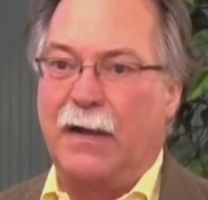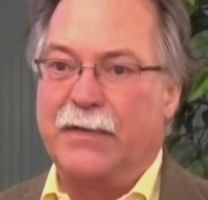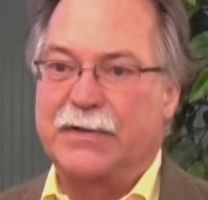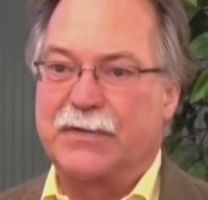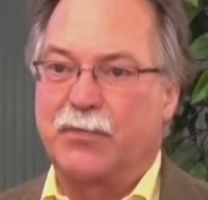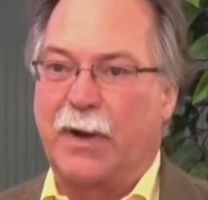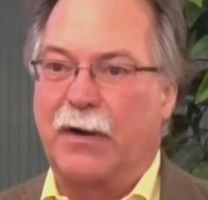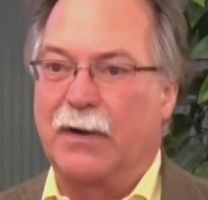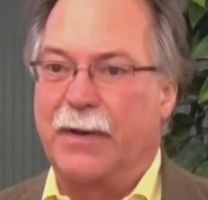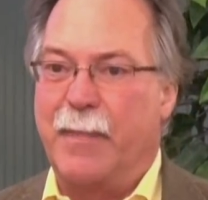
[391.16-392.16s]
This is
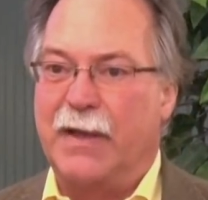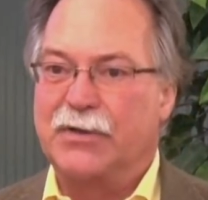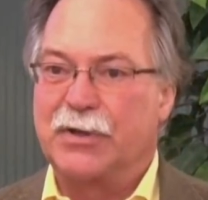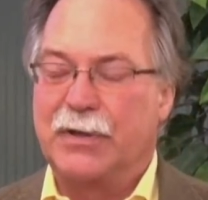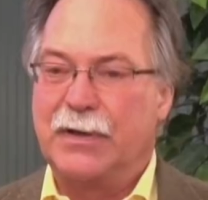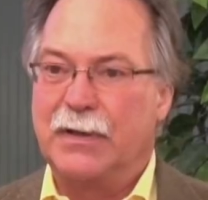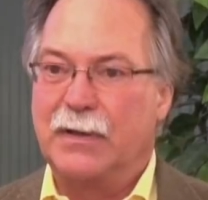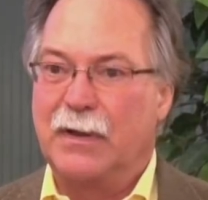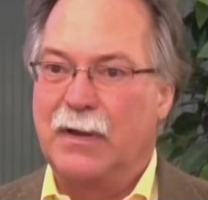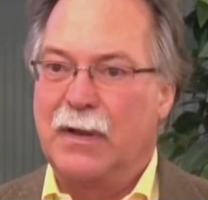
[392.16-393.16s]
rarely mentioned.
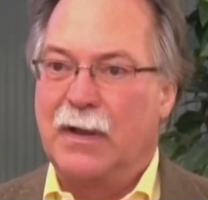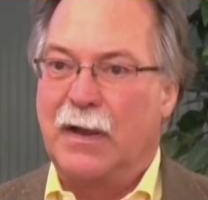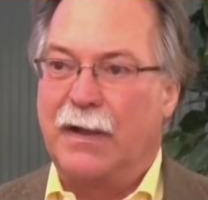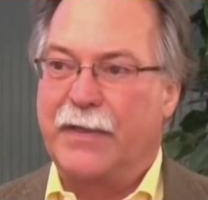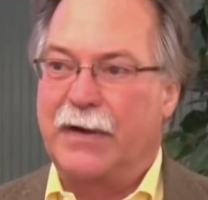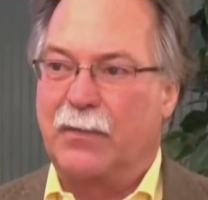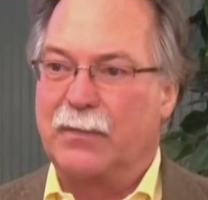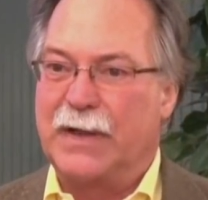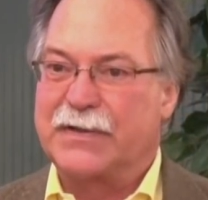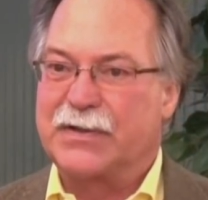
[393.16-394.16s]
They
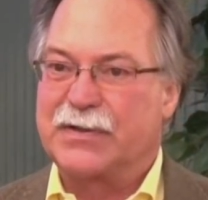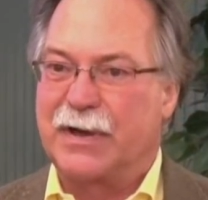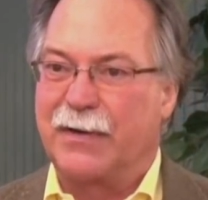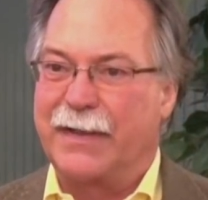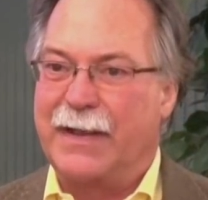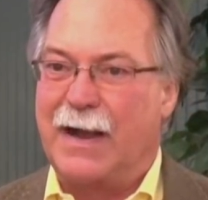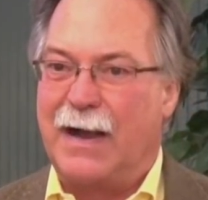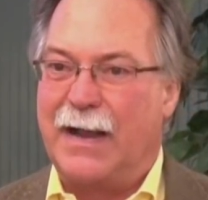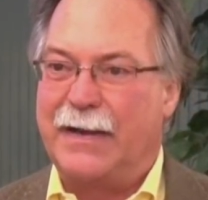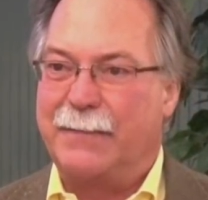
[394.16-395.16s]
don't necessarily
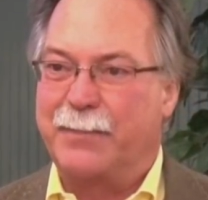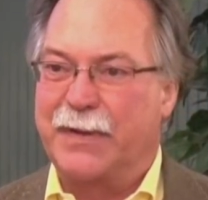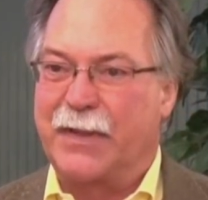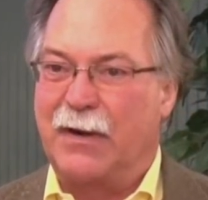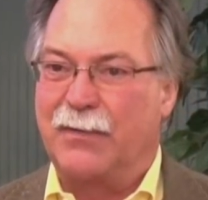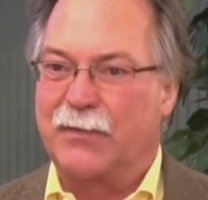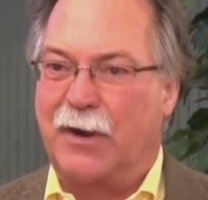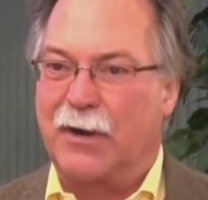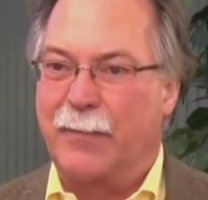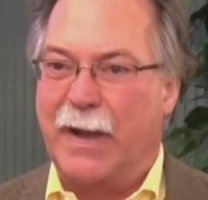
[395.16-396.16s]
hide it, but they don't
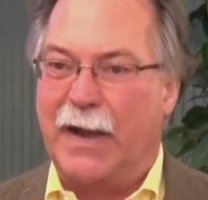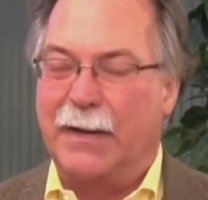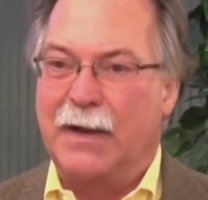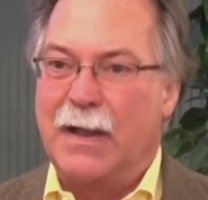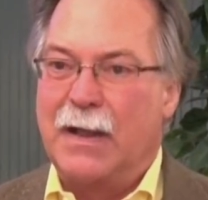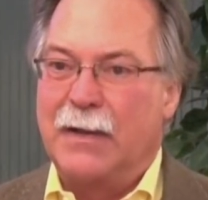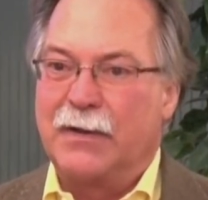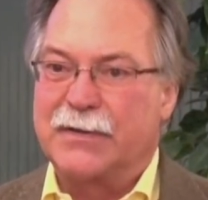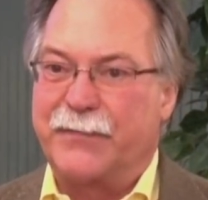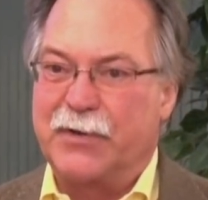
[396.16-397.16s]
talk about it.
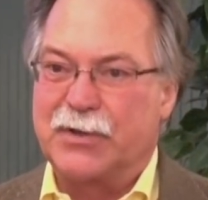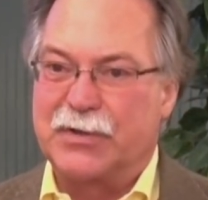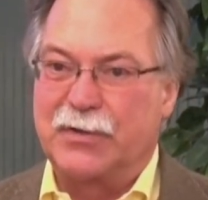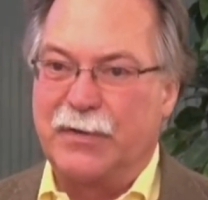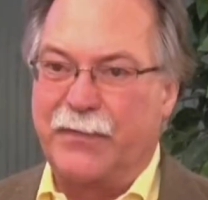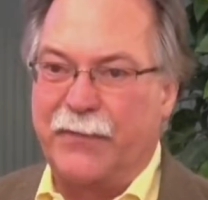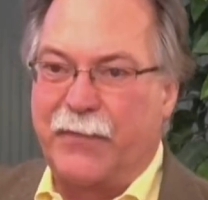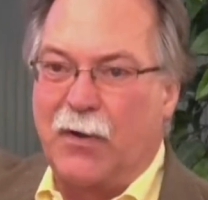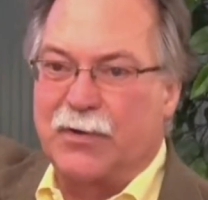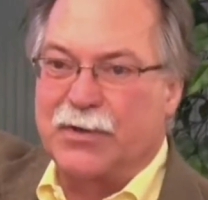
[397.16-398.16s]
Because if you
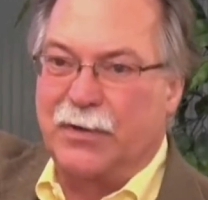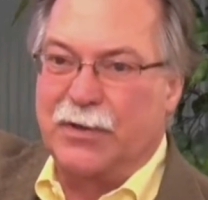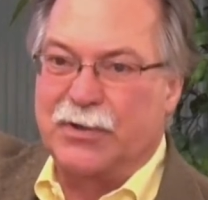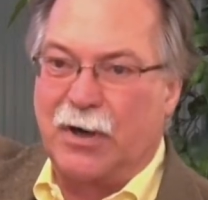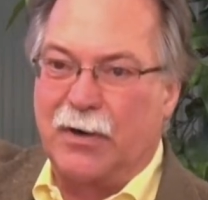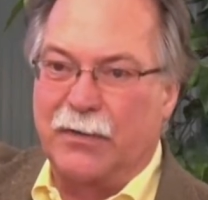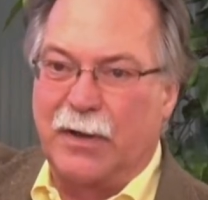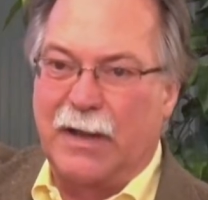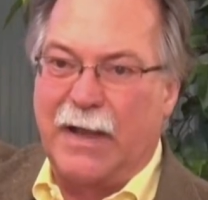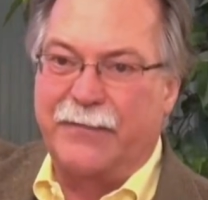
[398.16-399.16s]
focus on the chart on the
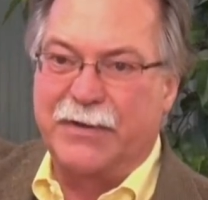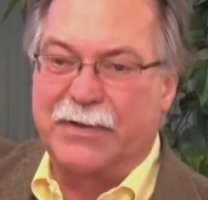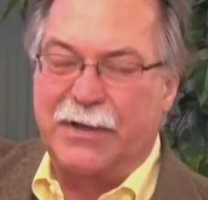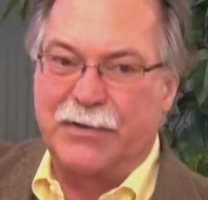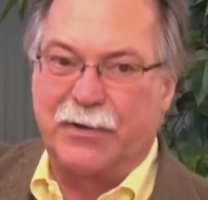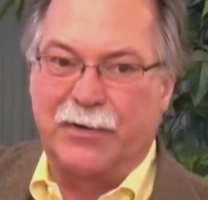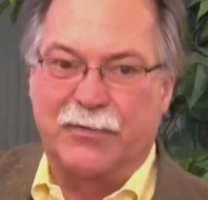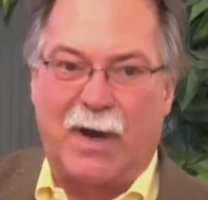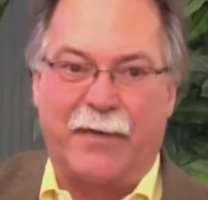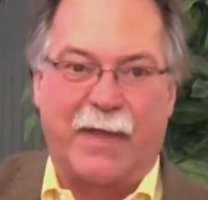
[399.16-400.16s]
left, it's easier to
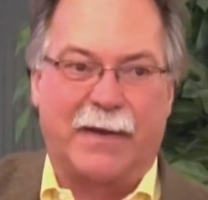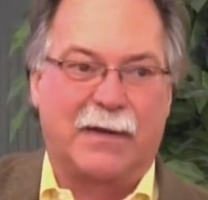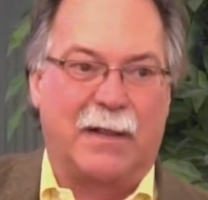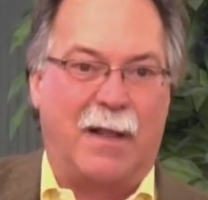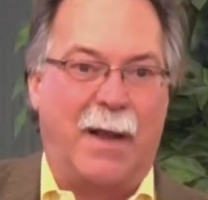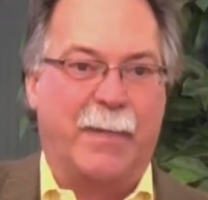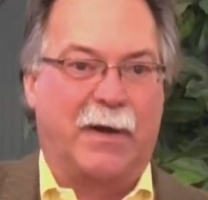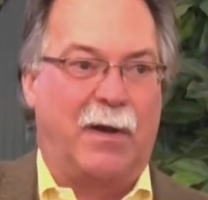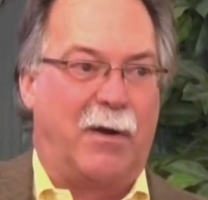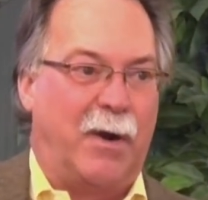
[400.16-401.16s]
drive that climate
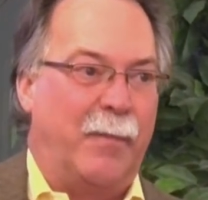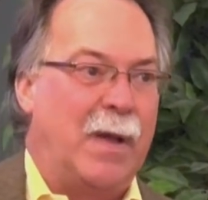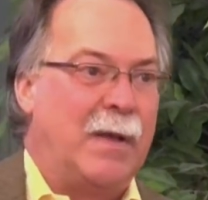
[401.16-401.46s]
alarm